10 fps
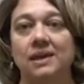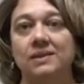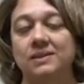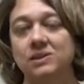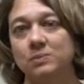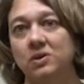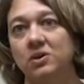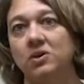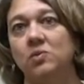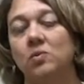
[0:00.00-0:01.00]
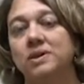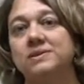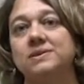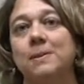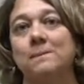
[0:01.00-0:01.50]
This book
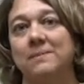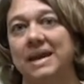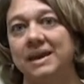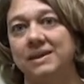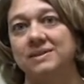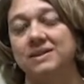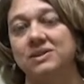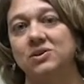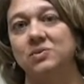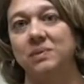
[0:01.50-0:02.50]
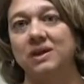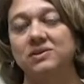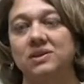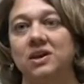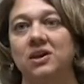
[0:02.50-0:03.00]
was banned in New
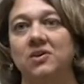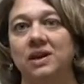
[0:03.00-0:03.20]
Mexico,